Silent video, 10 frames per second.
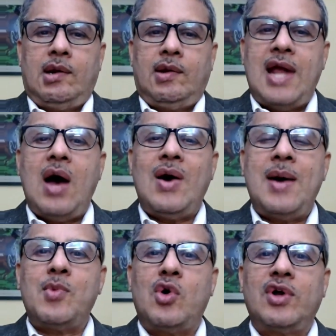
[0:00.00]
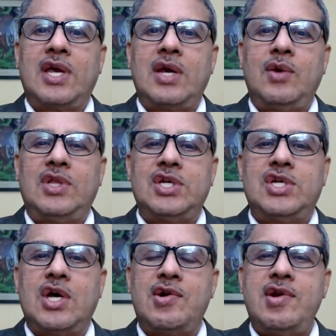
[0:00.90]
Now I am going to give you the
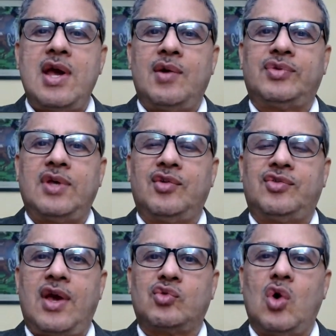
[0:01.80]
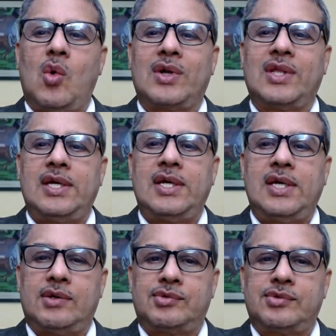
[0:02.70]
journey of Sensex over the
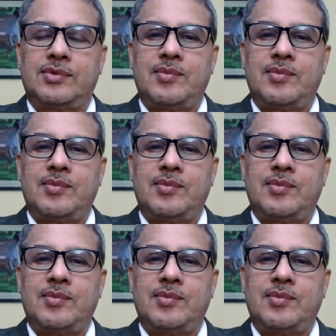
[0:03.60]
years.